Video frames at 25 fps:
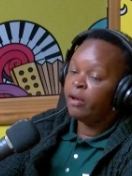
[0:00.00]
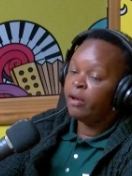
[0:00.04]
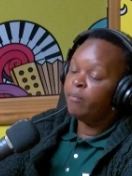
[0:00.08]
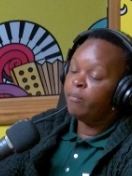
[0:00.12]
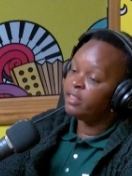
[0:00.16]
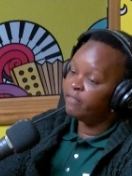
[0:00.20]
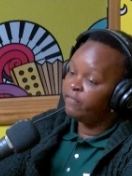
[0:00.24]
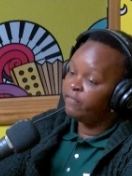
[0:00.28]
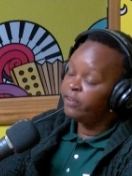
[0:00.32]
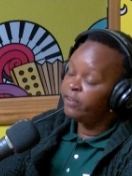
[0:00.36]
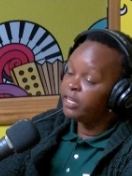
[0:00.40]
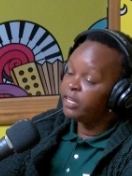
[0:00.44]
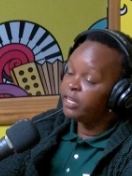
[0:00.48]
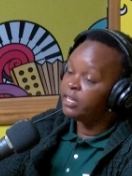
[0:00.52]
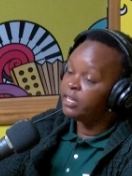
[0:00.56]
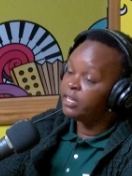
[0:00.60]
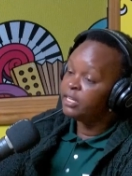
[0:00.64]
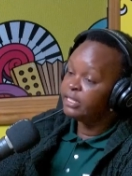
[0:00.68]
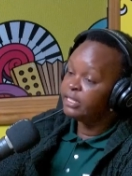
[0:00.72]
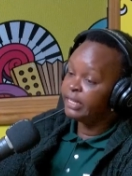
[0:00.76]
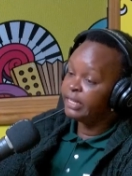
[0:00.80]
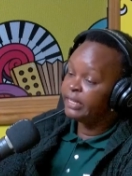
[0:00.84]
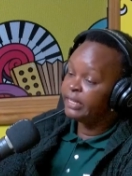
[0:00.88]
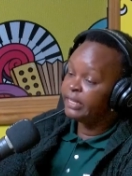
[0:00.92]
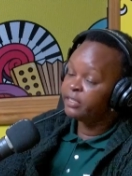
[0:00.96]
Being in the
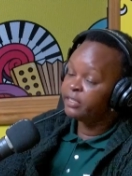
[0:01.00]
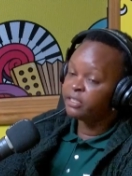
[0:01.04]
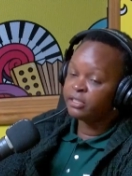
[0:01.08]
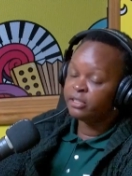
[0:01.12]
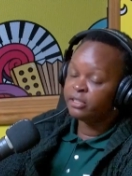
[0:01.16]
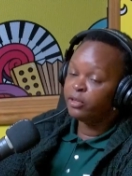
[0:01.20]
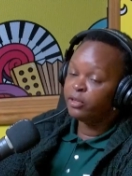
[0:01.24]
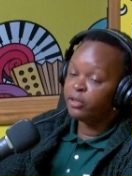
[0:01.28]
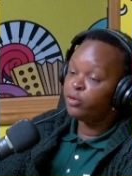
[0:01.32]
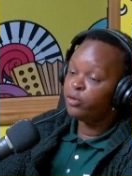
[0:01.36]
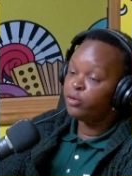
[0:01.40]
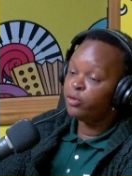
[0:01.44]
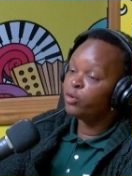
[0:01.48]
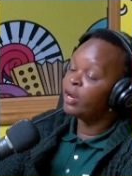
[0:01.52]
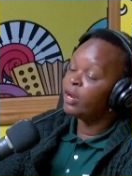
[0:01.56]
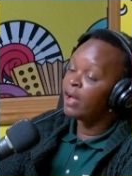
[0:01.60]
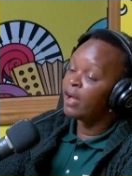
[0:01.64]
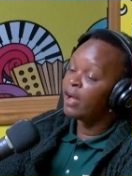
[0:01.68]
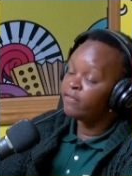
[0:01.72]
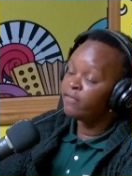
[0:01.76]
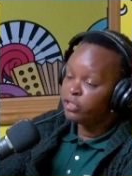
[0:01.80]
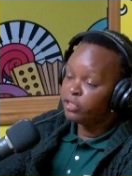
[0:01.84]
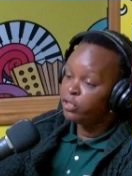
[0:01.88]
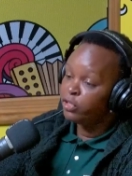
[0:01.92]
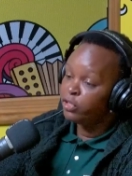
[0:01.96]
field is mm.
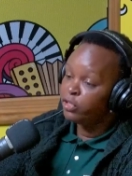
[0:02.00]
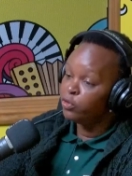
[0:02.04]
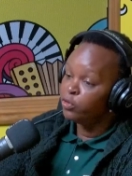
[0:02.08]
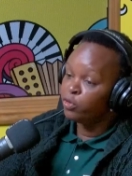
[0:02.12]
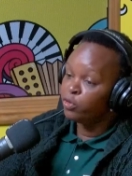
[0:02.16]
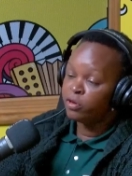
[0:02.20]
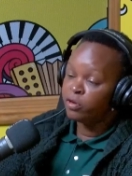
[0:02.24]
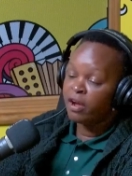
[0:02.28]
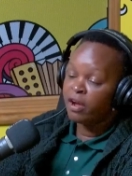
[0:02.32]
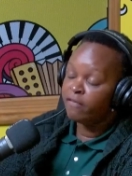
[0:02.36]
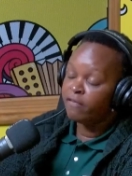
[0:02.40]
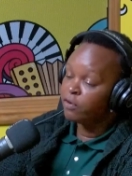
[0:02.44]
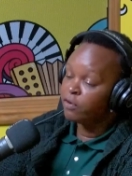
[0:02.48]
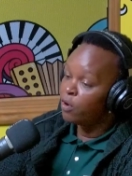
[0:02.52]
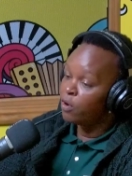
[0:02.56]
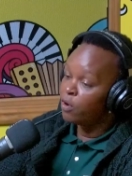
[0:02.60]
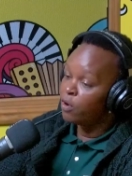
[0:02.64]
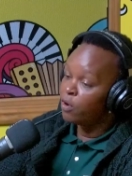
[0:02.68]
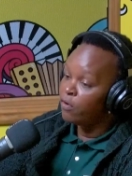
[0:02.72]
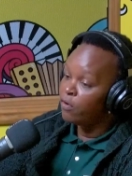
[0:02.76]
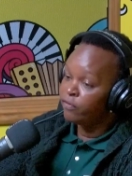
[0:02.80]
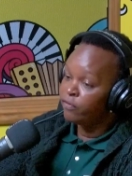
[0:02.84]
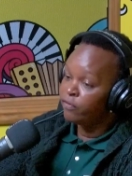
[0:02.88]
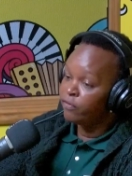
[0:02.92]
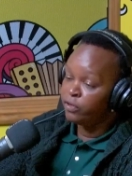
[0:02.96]
you don't have tea, you don't
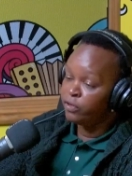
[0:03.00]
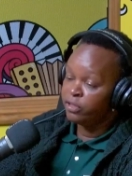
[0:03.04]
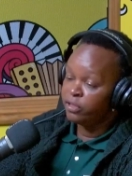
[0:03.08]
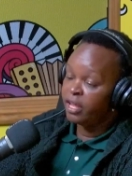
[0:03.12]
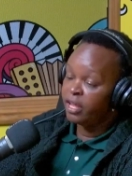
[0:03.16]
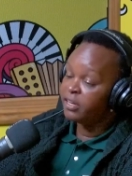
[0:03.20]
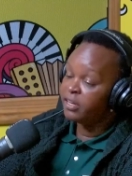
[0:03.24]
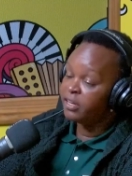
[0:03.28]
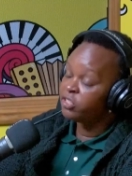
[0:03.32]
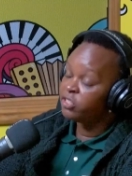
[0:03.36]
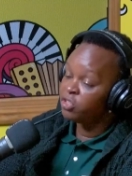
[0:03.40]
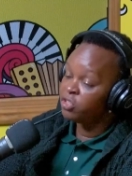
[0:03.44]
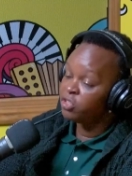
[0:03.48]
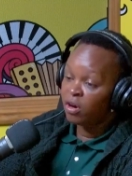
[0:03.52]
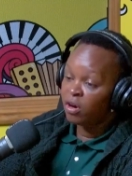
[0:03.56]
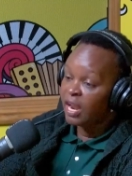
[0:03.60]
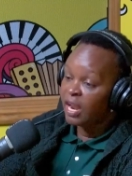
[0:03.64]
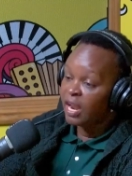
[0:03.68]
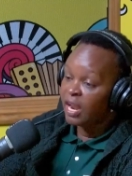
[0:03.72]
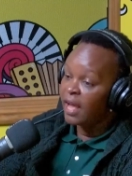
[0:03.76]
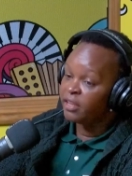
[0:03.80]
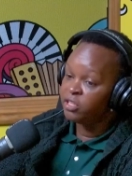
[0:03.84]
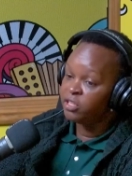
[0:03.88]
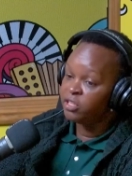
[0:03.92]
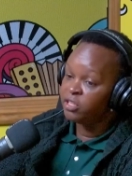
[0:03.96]
have coffee, there is no
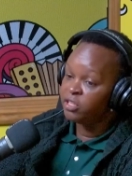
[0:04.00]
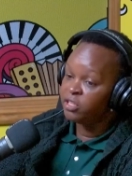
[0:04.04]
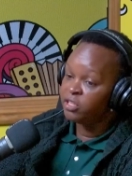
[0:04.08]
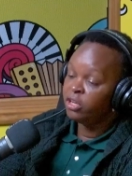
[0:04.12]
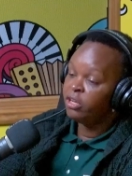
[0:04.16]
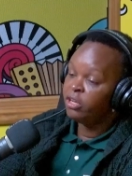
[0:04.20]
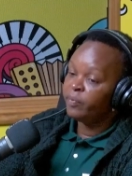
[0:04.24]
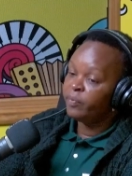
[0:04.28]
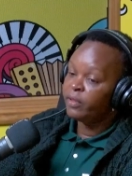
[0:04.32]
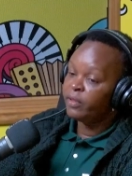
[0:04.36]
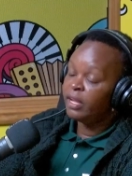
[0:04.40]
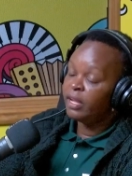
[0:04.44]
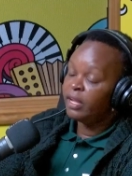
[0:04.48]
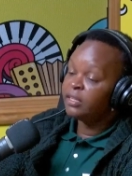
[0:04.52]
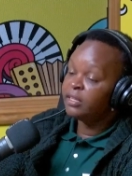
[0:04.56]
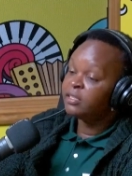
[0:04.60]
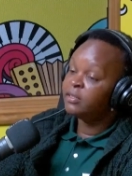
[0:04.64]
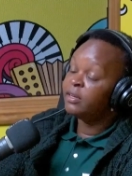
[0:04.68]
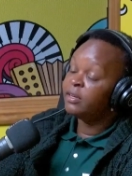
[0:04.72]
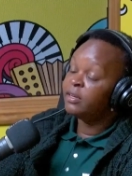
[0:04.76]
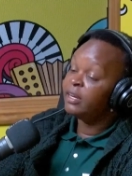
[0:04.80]
lunch. Yes.